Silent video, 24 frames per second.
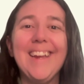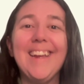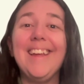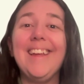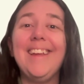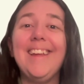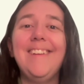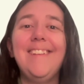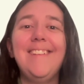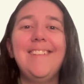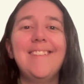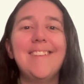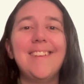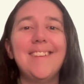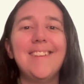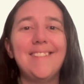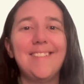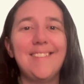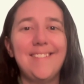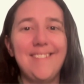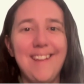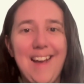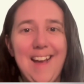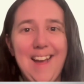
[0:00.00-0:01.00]
is
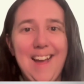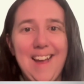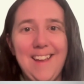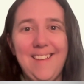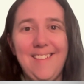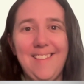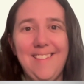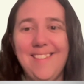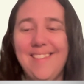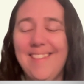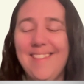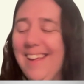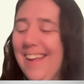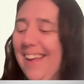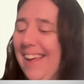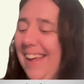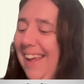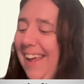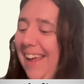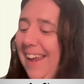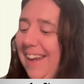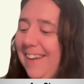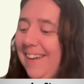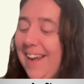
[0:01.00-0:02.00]
size.
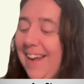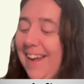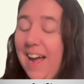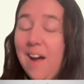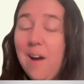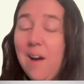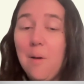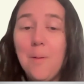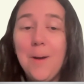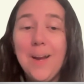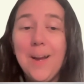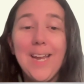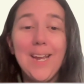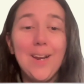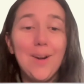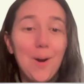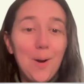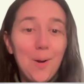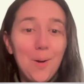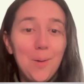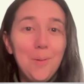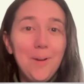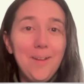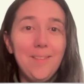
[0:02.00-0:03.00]
Now, it
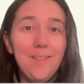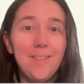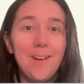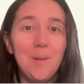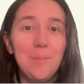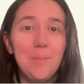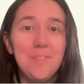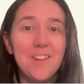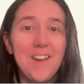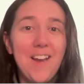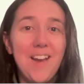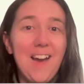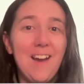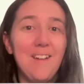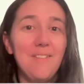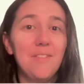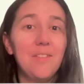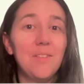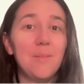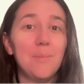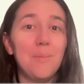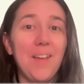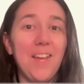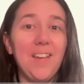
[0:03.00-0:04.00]
always helps to have
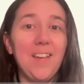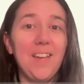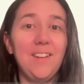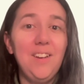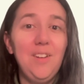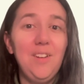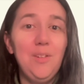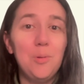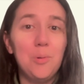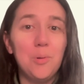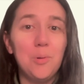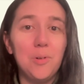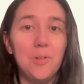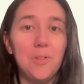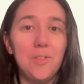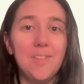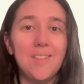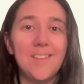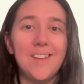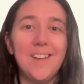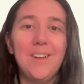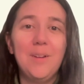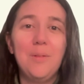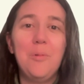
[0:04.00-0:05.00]
some handy
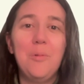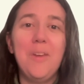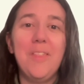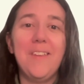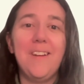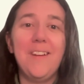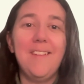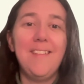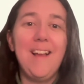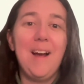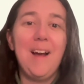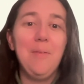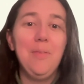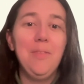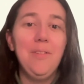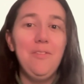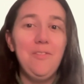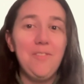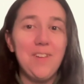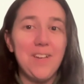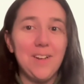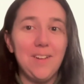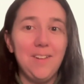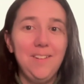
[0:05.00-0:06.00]
tools with us out in the
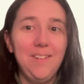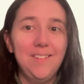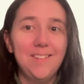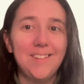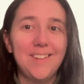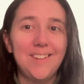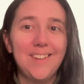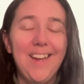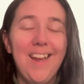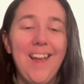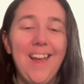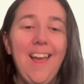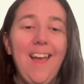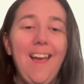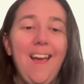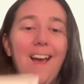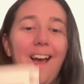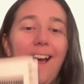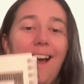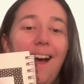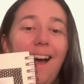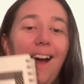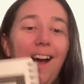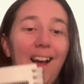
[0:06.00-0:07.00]
field.
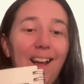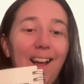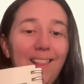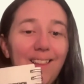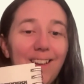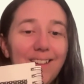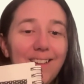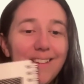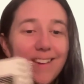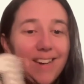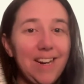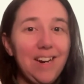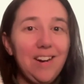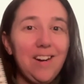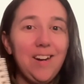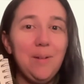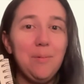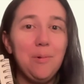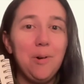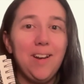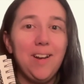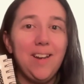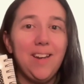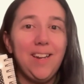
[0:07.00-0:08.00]
I like to carry
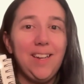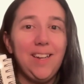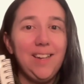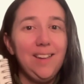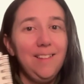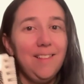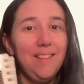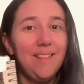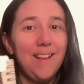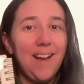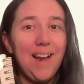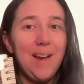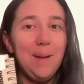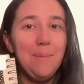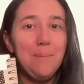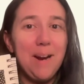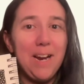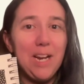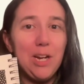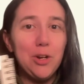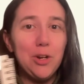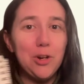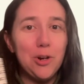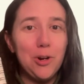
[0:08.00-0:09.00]
one inside
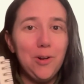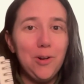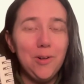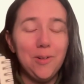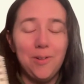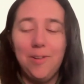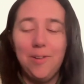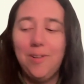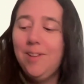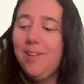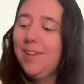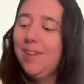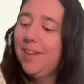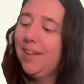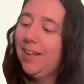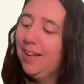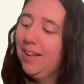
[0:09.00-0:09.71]
my journal